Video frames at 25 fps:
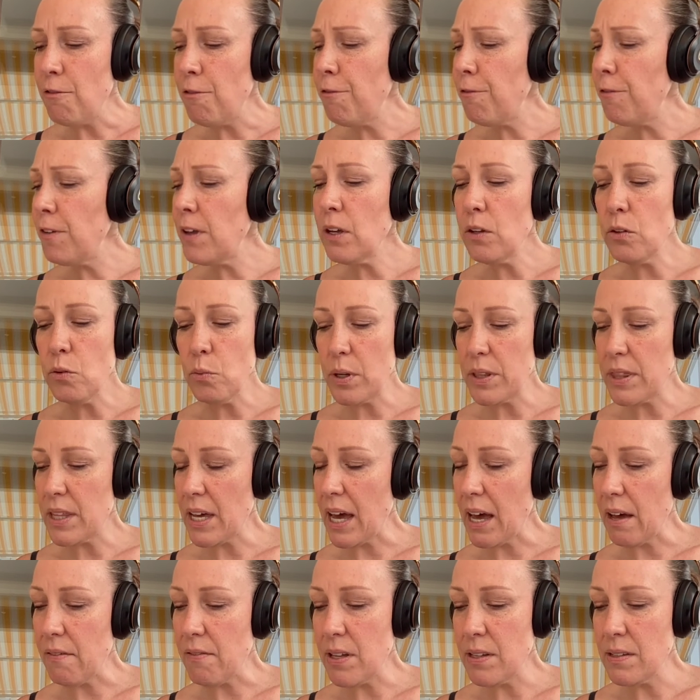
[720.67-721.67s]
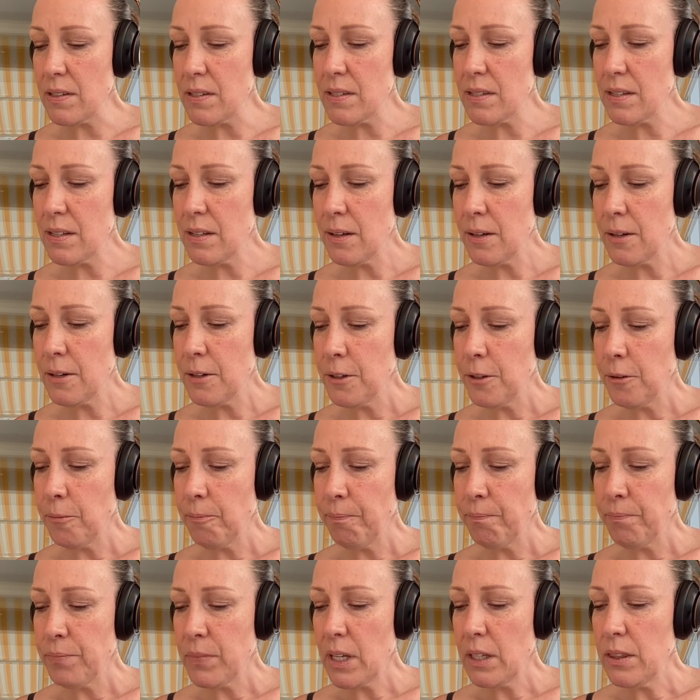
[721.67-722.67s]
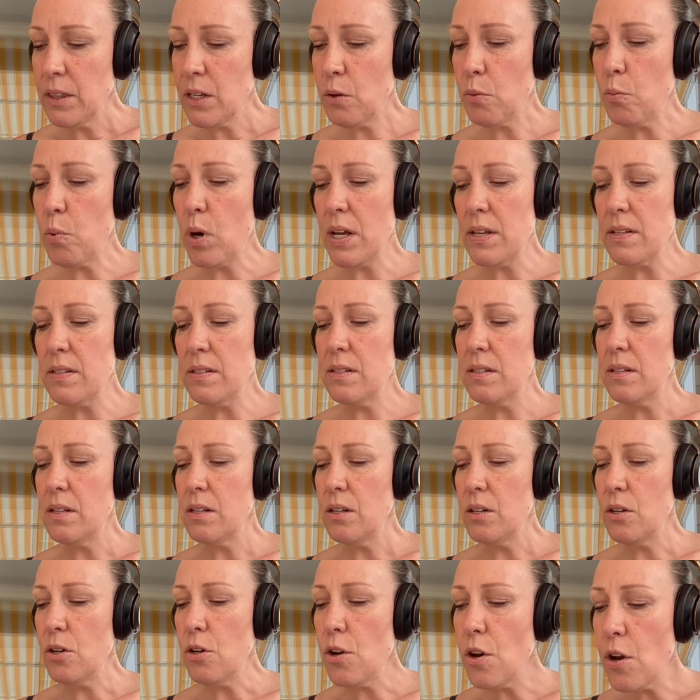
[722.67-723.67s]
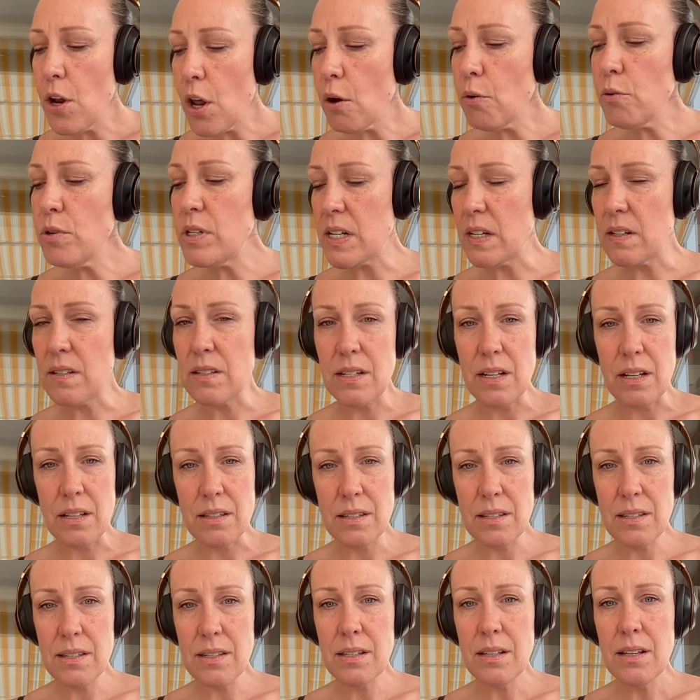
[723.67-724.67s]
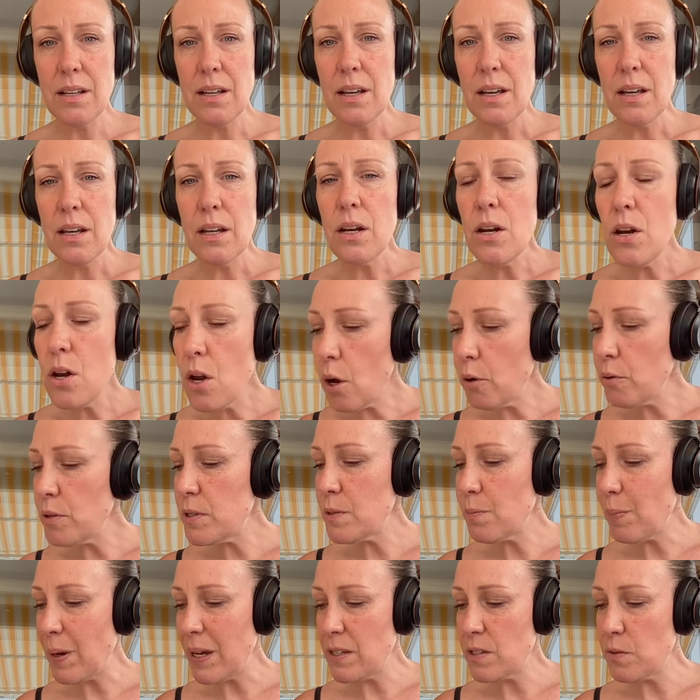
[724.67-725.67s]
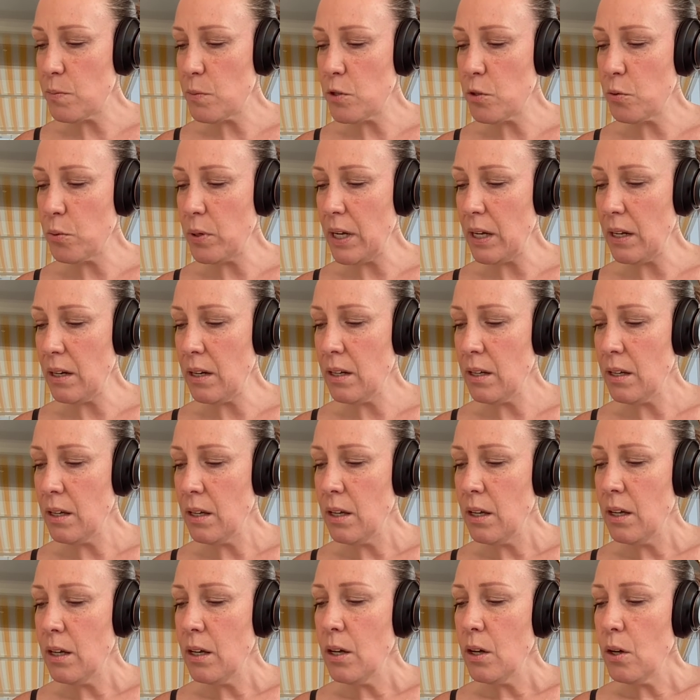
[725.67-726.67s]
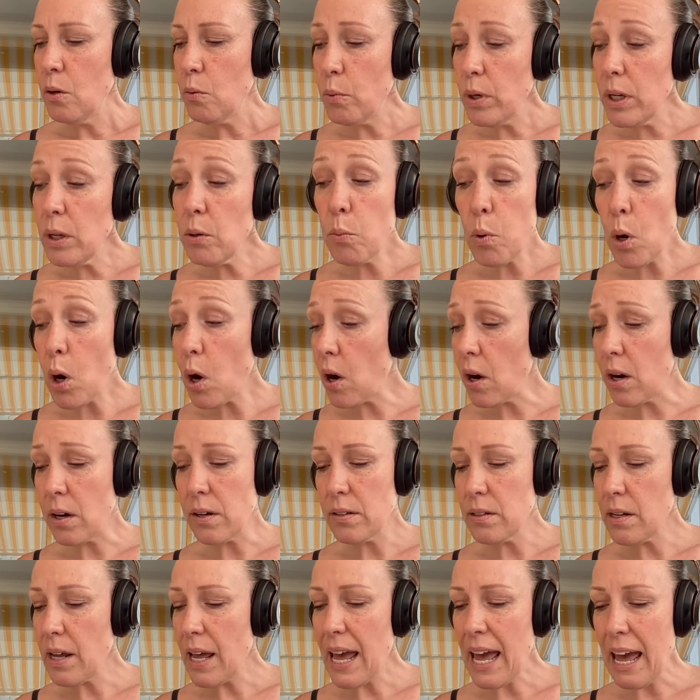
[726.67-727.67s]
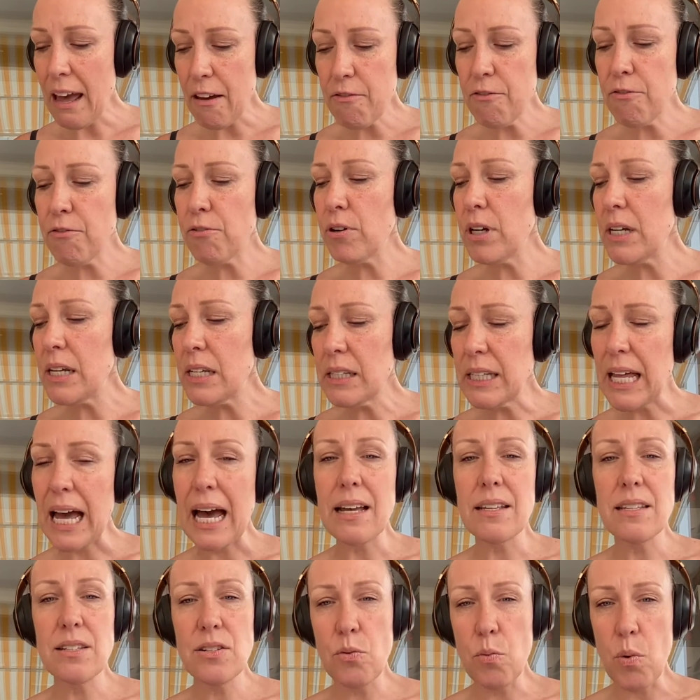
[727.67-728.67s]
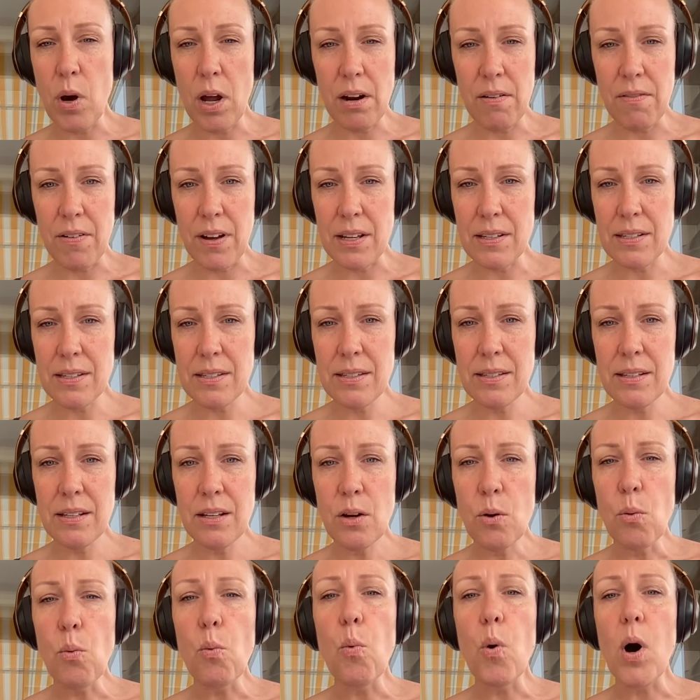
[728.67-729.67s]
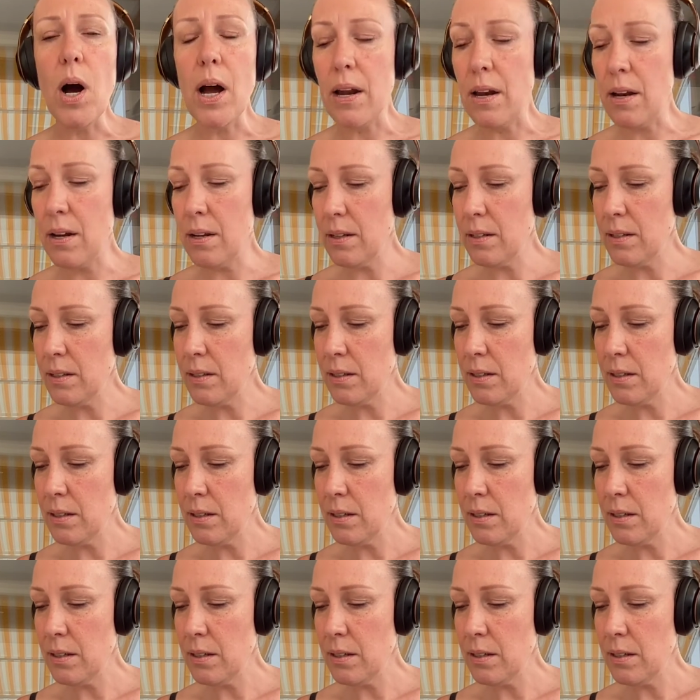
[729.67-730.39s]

and filled with the heavens. There was no distance, no space between. We were every last one of us one,